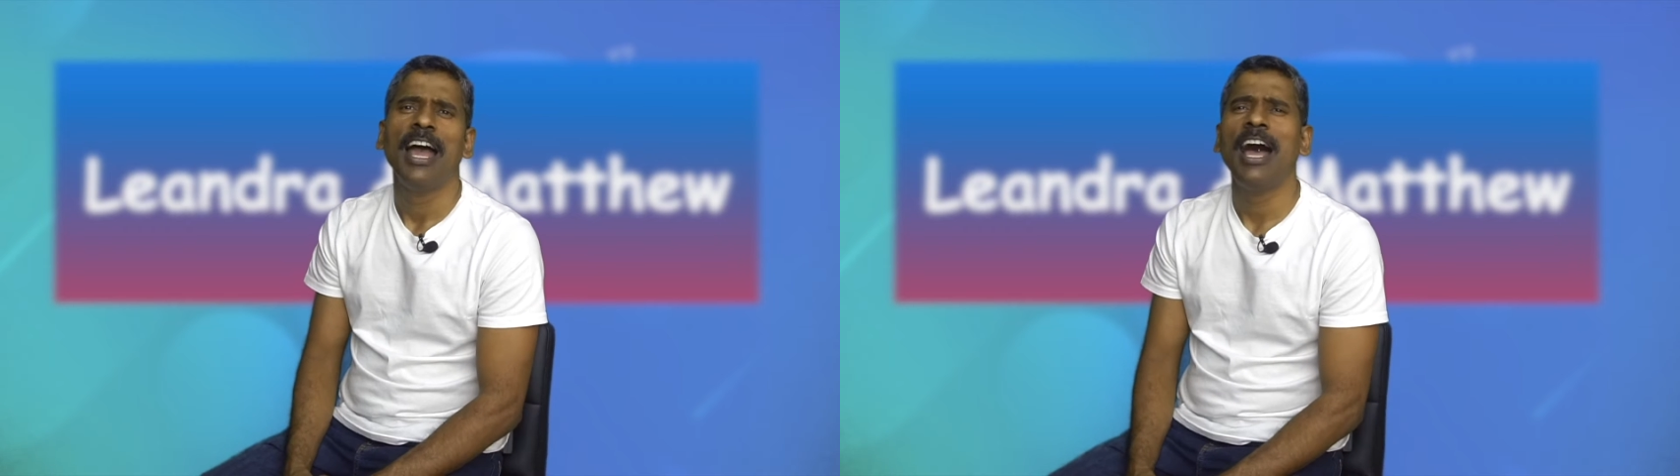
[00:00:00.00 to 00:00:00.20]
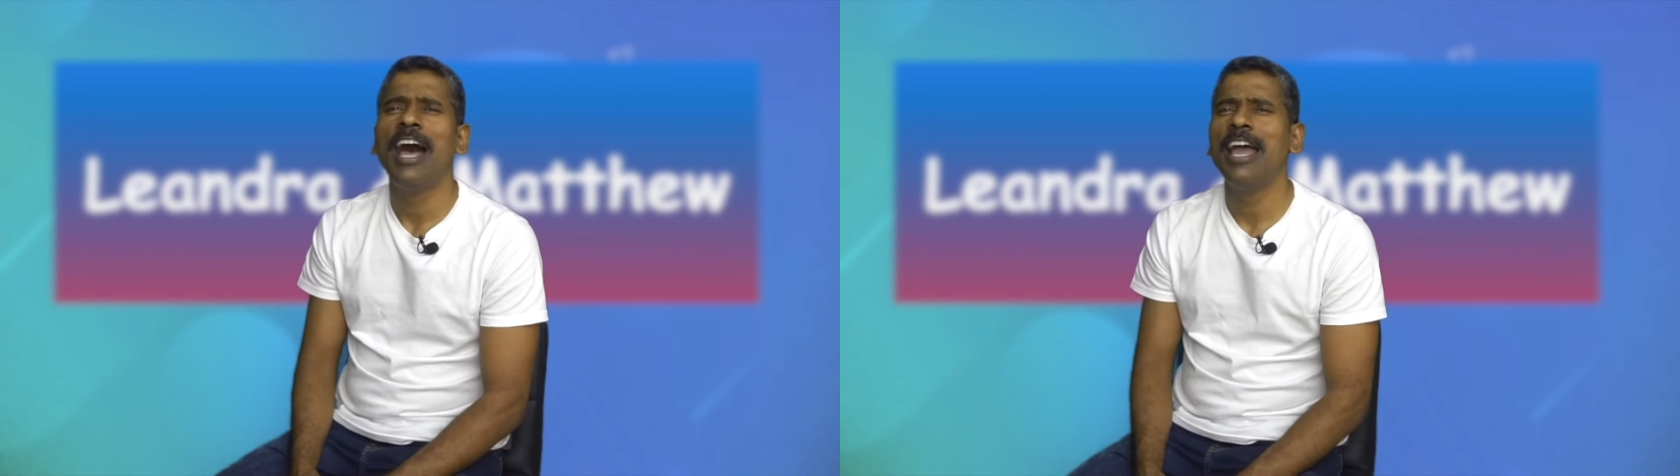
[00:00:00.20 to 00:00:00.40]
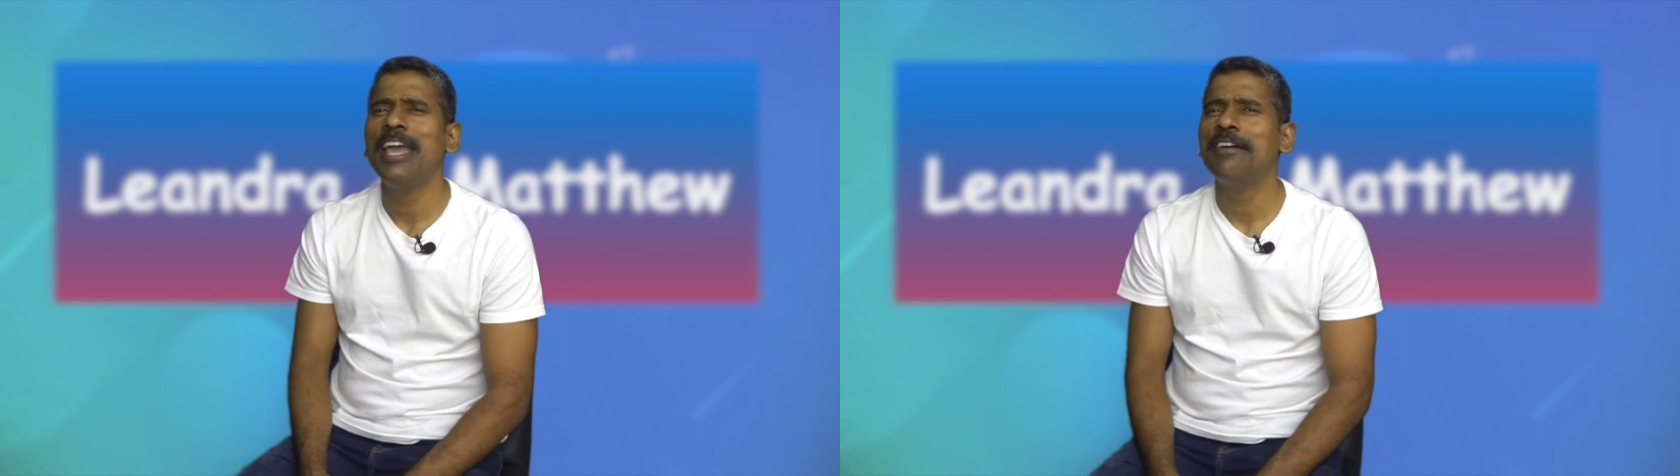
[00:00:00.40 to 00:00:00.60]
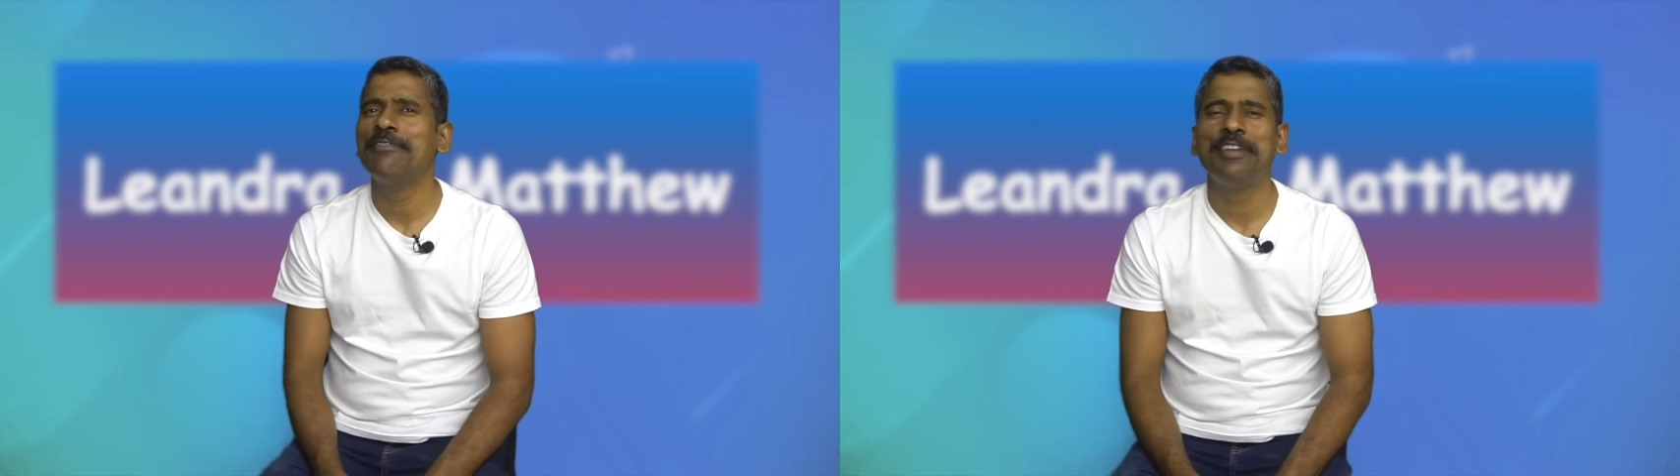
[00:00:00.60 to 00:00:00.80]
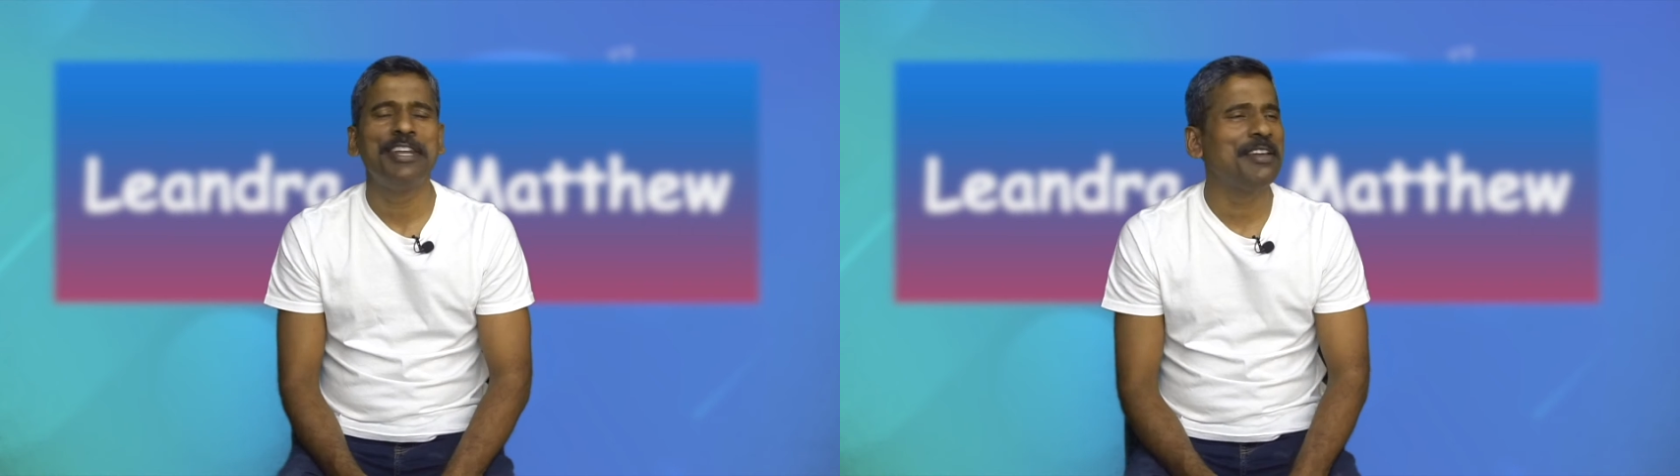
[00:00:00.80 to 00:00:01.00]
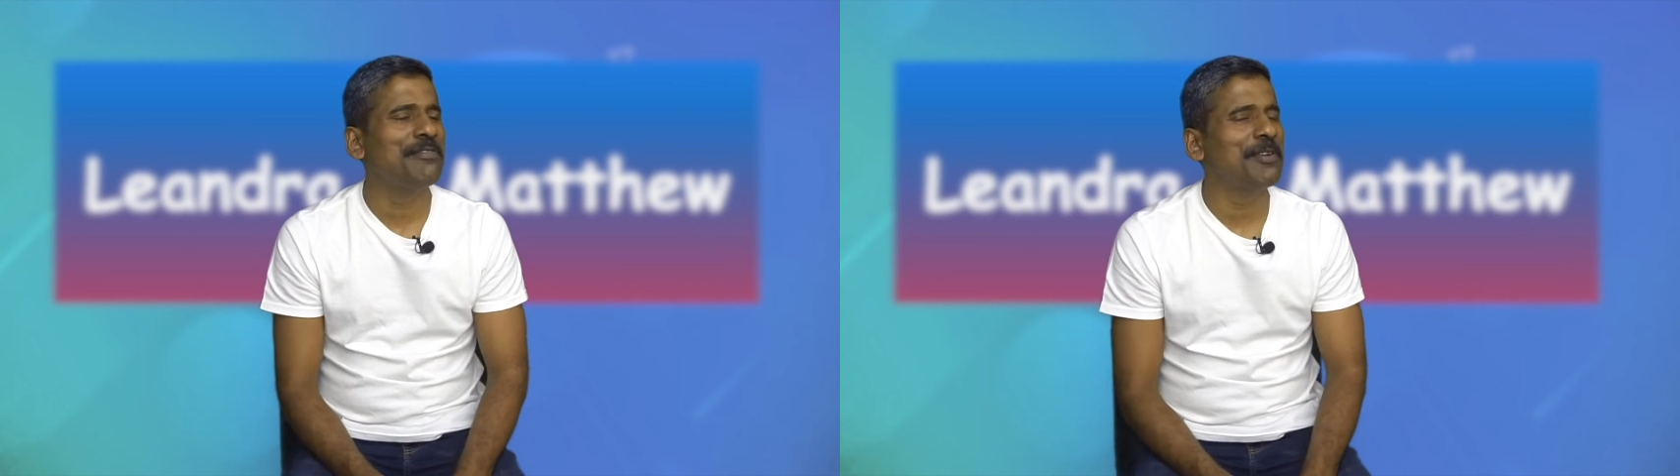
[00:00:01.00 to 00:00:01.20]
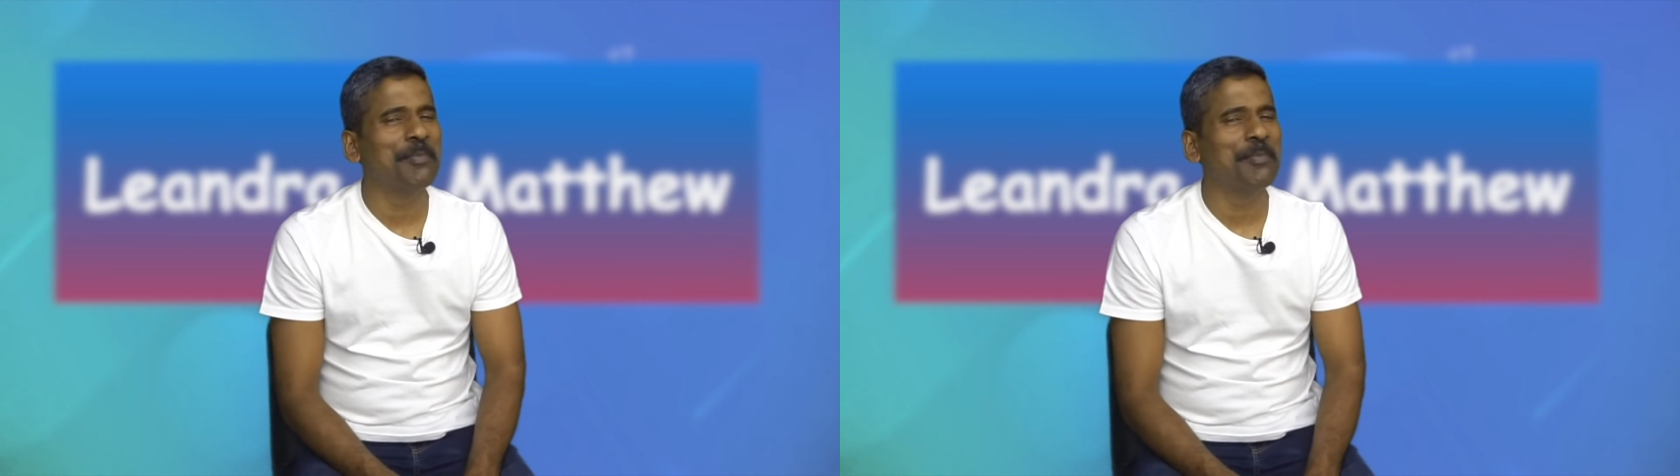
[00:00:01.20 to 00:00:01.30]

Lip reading: I have never